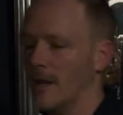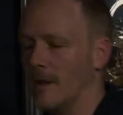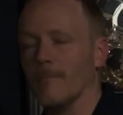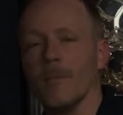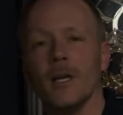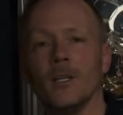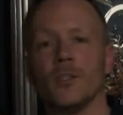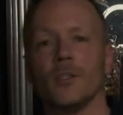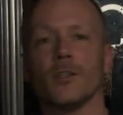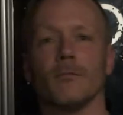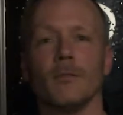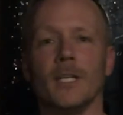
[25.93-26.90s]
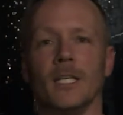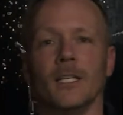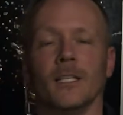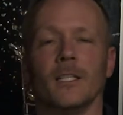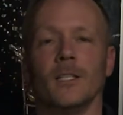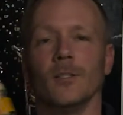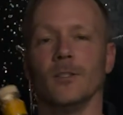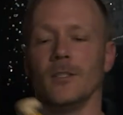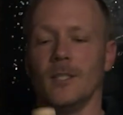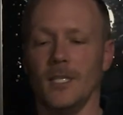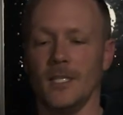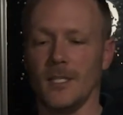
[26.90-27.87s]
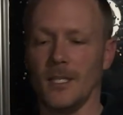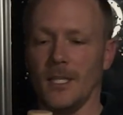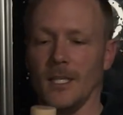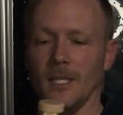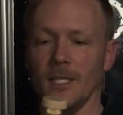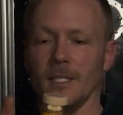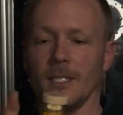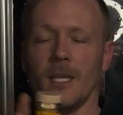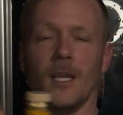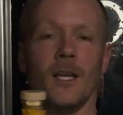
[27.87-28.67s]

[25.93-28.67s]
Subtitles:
minus 3, because this is